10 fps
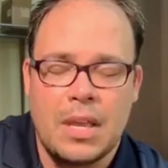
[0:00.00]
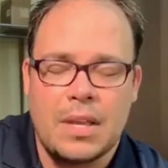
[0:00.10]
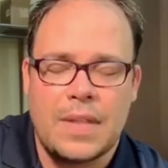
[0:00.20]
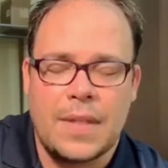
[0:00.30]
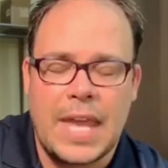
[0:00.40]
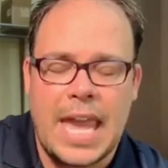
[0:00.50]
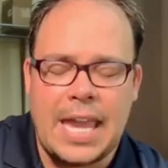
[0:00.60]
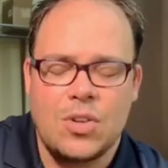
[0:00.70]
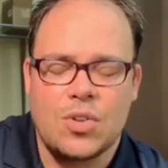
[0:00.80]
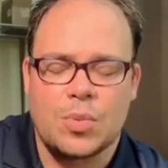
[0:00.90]
that the
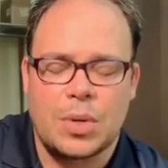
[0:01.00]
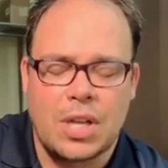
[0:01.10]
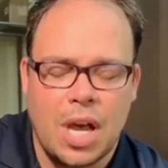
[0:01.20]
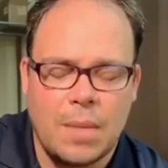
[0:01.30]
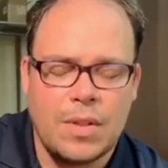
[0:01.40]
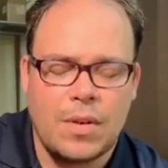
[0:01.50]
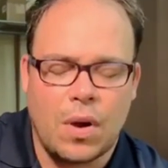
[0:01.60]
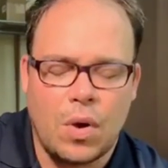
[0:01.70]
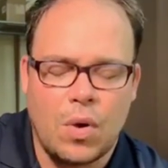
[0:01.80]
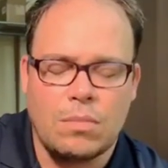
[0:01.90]
angels would come to their
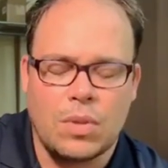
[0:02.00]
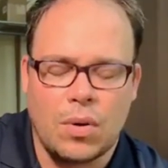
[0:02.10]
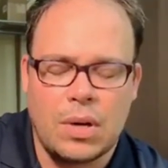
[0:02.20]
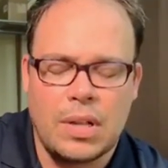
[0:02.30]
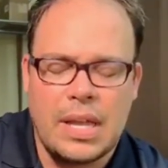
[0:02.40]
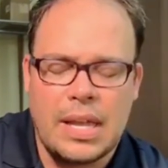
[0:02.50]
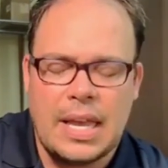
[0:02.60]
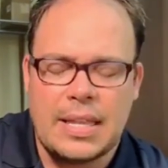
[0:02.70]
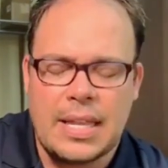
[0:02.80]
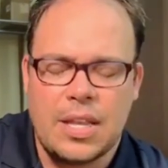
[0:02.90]
home, Lord,
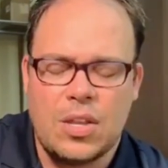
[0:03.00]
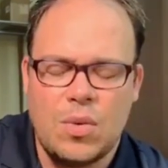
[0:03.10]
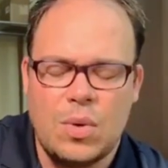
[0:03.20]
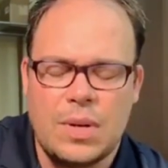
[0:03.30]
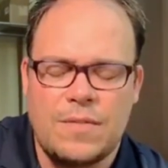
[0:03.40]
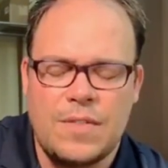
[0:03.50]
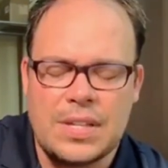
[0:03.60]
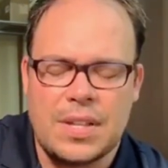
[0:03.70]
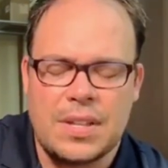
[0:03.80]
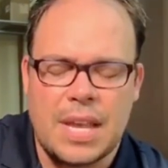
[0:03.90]
and that you would
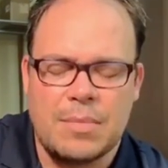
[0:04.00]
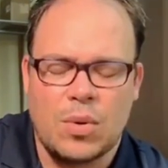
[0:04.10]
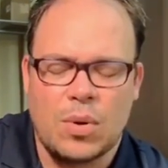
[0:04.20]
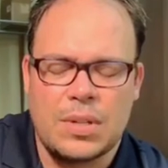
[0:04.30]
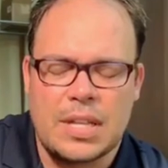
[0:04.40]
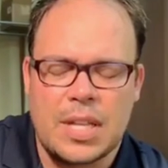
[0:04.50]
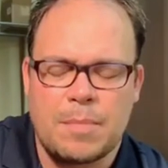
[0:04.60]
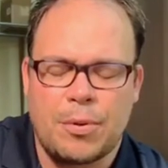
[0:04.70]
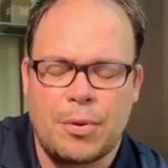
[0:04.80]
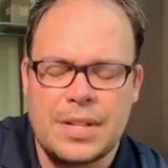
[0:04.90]
visit them, Lord, that the
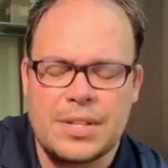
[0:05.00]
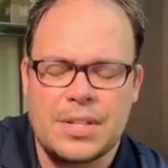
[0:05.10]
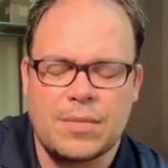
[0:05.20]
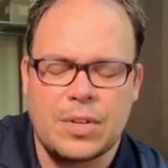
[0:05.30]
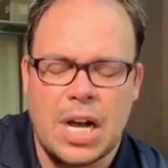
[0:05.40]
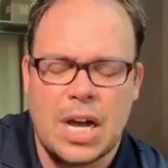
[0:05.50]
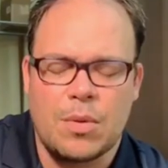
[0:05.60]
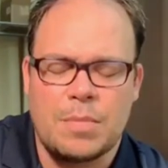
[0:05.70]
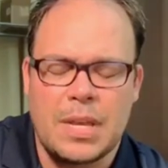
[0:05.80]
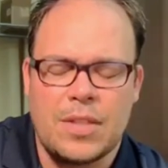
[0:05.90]
presence of God
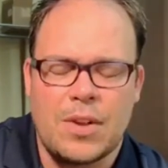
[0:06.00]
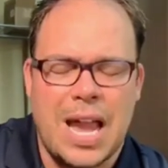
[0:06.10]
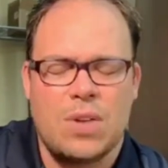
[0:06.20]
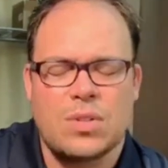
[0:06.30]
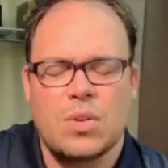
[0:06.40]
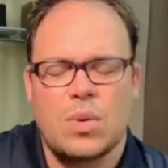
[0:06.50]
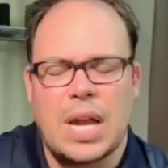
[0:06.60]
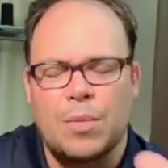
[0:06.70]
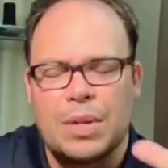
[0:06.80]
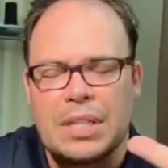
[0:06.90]
would be in their house, Lord. I
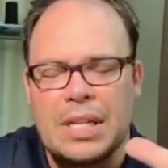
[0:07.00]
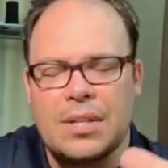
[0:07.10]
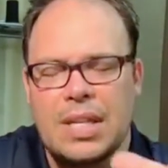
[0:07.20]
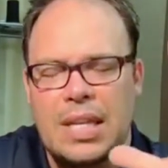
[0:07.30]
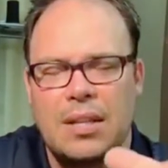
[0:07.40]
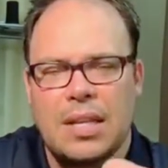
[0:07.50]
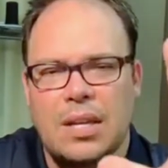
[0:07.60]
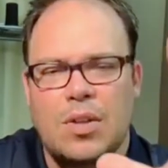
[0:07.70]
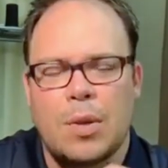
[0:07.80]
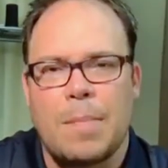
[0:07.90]
release healing
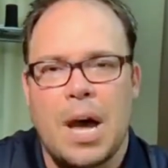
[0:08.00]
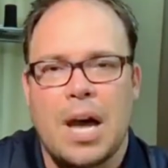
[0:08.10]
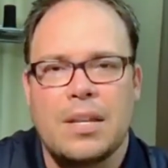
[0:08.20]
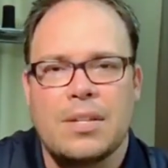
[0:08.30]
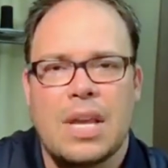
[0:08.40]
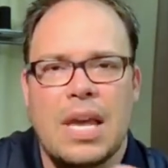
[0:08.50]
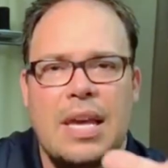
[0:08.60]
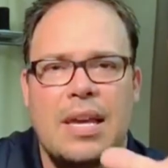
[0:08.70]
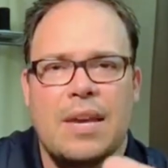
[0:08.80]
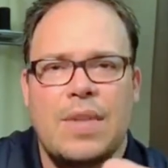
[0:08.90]
into their bodies
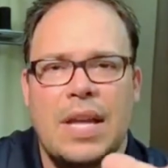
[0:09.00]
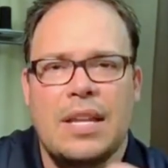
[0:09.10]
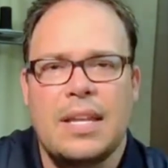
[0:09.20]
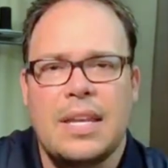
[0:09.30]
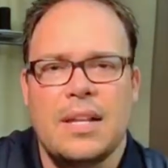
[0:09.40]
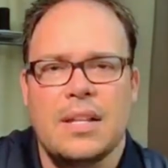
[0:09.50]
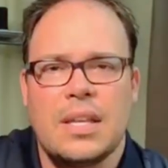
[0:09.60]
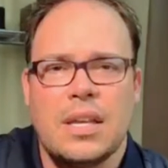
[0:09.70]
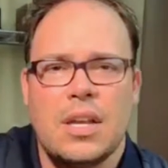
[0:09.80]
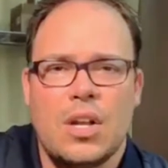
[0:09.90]
if they need
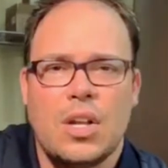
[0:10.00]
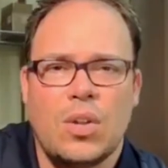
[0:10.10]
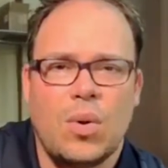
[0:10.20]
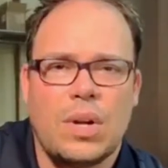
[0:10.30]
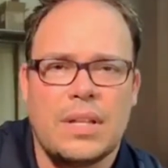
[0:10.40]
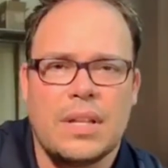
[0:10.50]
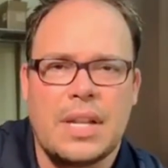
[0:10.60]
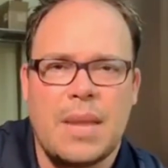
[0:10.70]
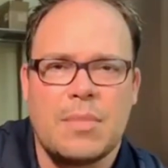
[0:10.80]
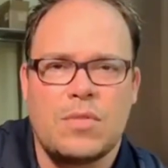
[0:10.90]
healing, Lord, in the
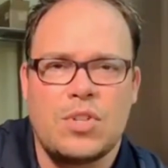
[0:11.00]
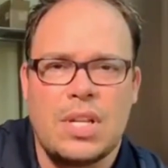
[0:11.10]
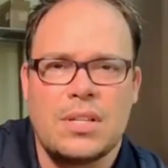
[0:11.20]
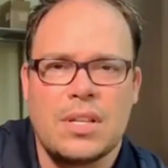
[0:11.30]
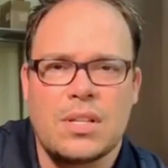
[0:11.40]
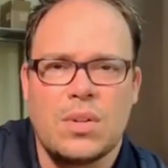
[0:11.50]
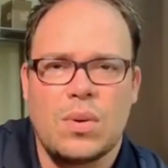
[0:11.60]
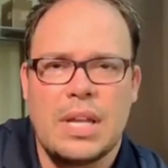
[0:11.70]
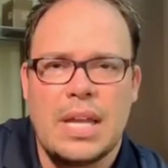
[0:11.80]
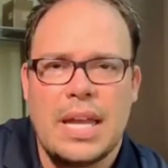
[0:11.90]
name of Jesus,
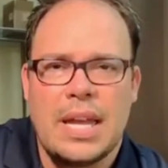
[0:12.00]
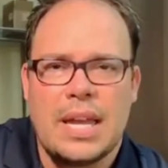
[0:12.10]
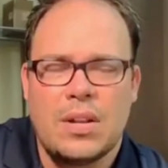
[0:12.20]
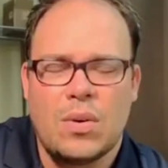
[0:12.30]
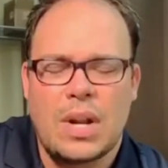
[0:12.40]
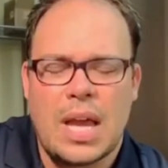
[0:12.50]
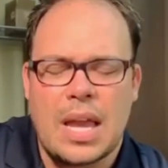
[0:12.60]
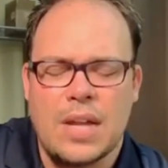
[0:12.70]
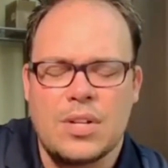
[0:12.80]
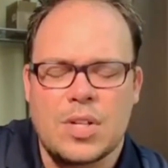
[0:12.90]
Lord. And Lord,
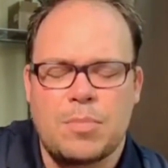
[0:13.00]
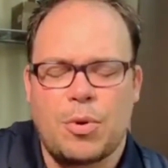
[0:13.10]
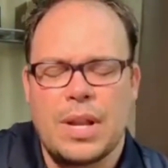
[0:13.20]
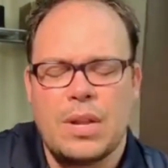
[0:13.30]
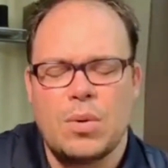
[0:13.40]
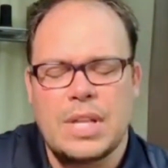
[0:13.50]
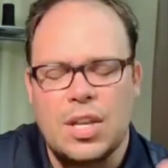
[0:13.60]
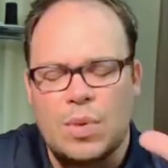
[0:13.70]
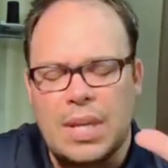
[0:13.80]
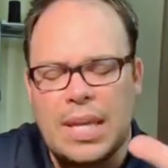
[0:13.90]
I, I just pray, Lord, that
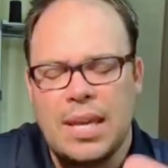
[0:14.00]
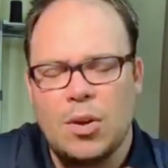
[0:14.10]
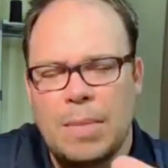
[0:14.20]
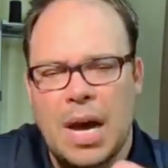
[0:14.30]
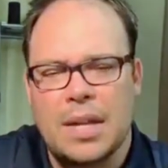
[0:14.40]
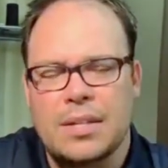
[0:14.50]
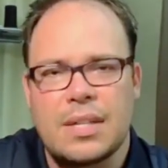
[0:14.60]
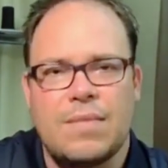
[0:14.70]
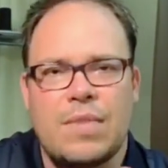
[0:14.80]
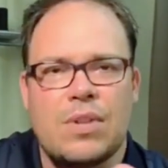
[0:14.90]
you would heal bodies
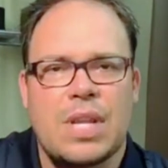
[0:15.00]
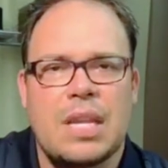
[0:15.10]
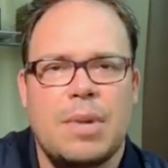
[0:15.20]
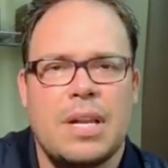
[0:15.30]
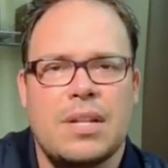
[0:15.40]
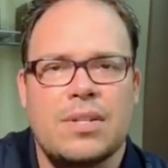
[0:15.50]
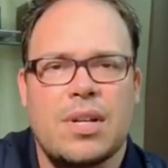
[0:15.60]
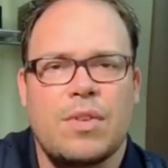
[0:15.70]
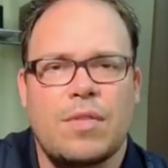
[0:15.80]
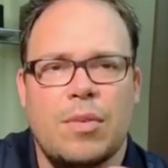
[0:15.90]
tonight. If there's anybody that's
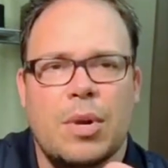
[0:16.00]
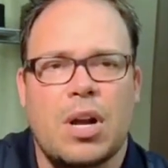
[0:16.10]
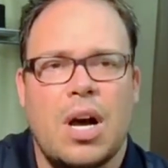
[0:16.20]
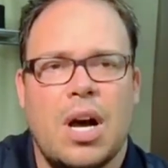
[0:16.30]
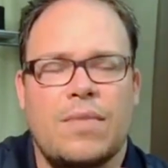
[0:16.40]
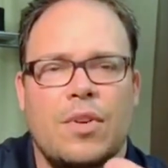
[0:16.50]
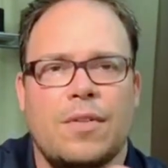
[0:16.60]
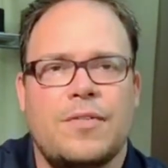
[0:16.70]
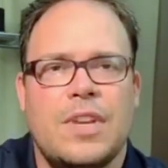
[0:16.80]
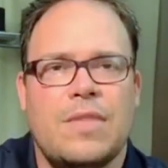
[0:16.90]
suffering from a cough or a
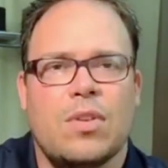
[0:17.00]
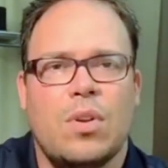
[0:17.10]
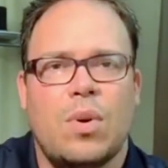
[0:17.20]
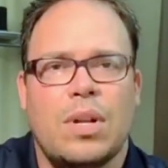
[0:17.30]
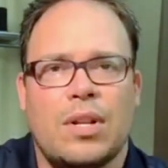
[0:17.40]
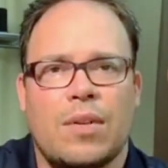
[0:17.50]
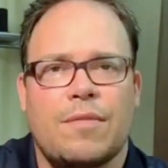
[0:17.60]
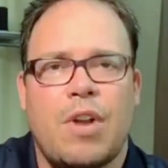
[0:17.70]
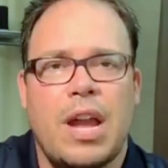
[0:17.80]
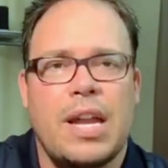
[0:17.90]
fever, Lord, and they're
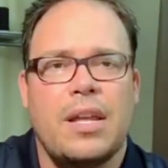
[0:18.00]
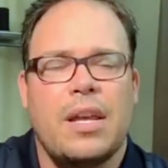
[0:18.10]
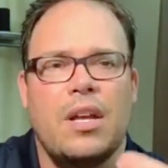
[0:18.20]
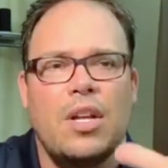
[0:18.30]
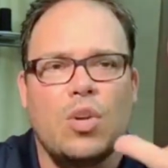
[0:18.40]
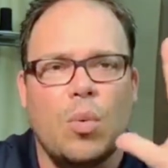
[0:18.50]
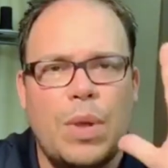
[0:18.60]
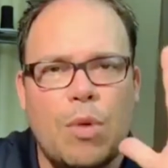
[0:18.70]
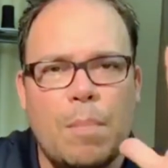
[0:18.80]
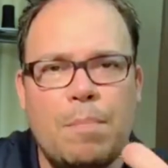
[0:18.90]
afraid, Lord, we
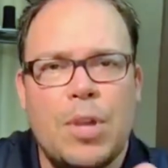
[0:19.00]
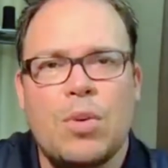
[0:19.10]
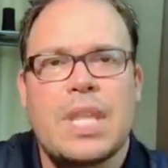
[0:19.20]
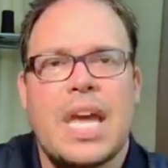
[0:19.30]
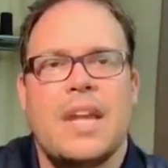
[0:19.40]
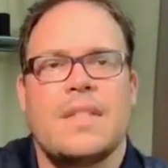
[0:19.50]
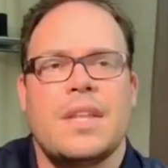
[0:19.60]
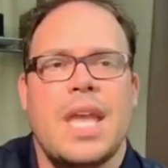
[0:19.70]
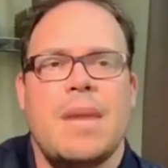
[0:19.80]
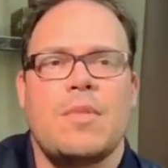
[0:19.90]
rebuke that in the
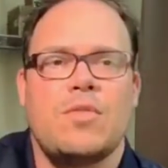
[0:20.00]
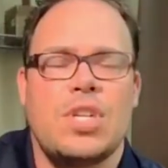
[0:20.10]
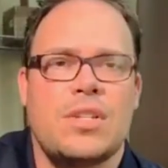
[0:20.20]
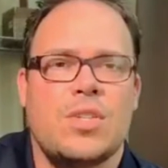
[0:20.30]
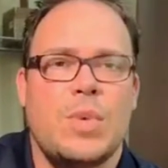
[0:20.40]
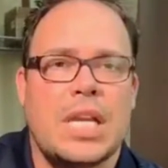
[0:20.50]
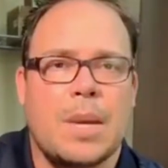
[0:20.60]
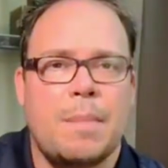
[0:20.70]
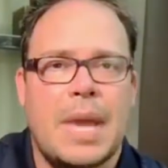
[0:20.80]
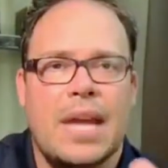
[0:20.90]
name of Jesus. We
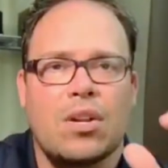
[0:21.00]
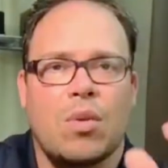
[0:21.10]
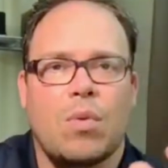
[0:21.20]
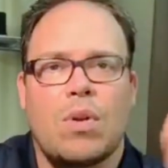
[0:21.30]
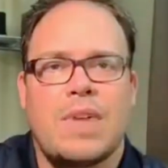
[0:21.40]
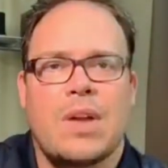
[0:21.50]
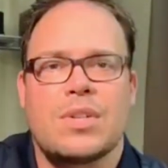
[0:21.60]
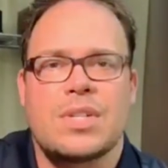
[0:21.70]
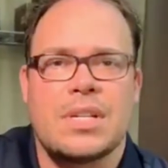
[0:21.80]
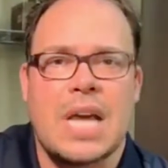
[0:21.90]
command
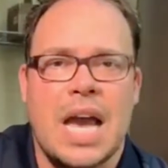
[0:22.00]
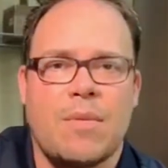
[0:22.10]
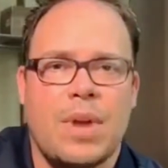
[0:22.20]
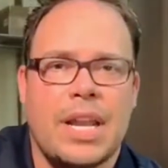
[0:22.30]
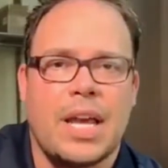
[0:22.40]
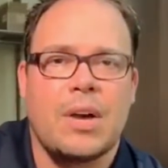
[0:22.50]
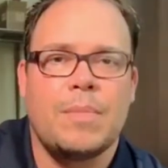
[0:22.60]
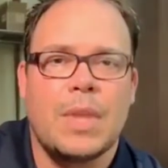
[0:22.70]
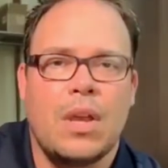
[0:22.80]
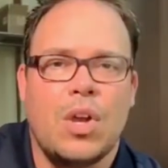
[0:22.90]
coronavirus to die right now.
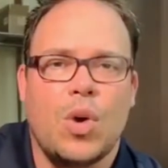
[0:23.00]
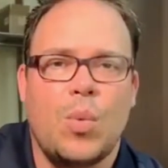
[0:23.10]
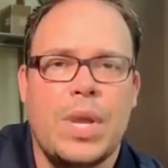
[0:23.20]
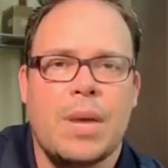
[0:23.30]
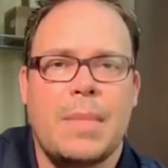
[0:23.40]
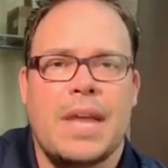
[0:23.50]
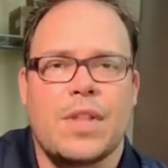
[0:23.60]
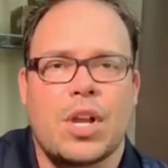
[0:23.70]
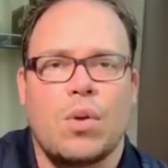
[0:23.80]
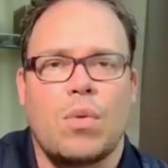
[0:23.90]
We command the
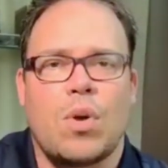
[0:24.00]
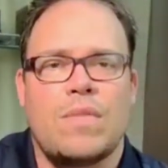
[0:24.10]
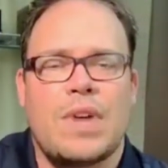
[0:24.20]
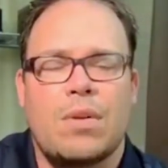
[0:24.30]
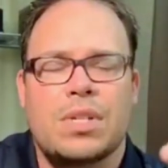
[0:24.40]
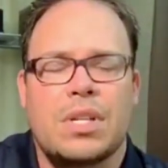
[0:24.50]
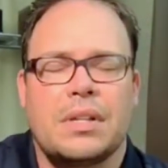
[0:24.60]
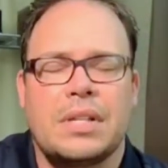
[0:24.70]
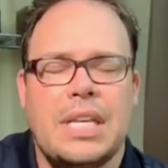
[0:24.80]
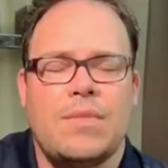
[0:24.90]
coronavirus to
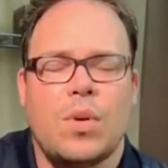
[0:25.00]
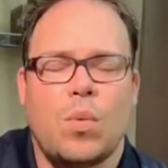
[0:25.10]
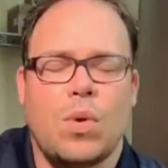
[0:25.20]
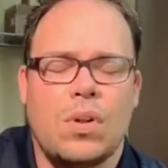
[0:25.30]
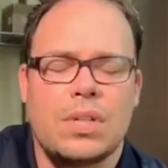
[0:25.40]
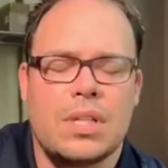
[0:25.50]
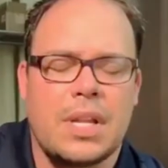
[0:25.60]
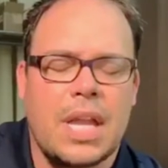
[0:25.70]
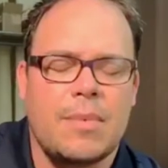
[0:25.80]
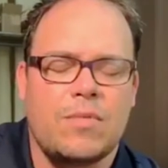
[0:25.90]
leave the world in the
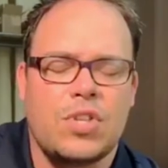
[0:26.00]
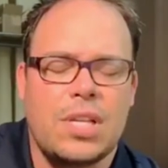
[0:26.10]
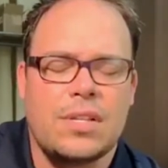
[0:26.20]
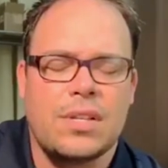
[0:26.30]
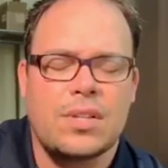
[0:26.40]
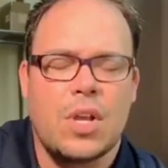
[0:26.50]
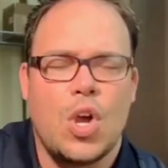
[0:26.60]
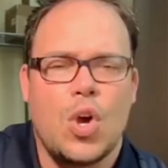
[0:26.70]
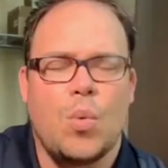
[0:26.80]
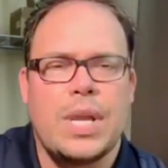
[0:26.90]
name of Jesus.
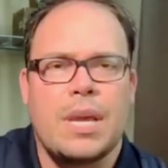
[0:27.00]
We